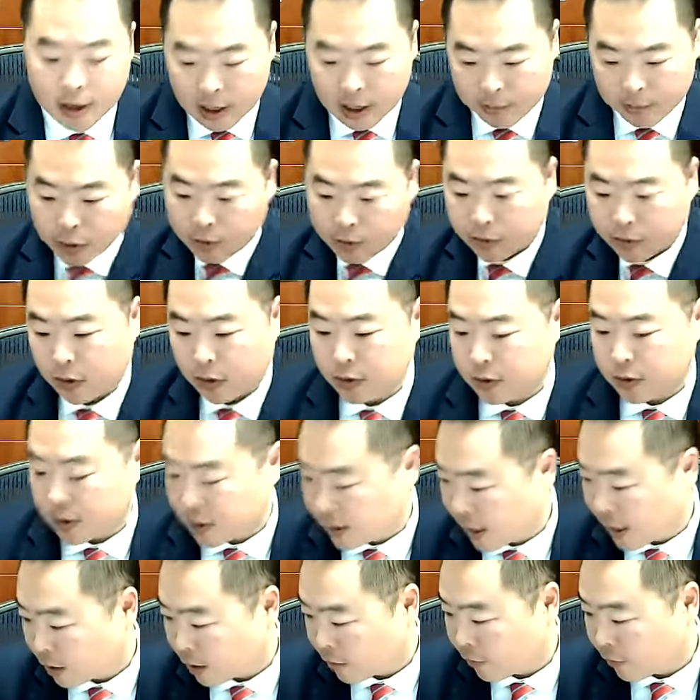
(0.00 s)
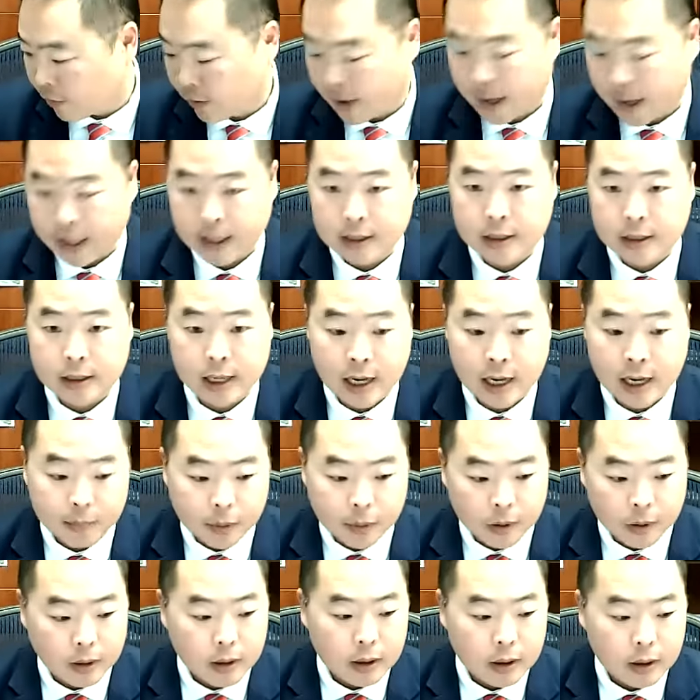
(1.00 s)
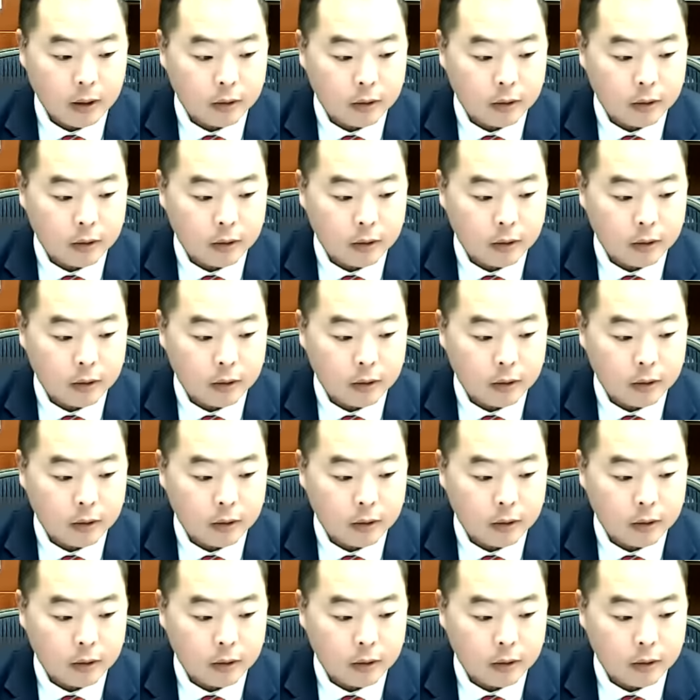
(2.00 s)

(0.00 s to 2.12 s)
and put those together for that example.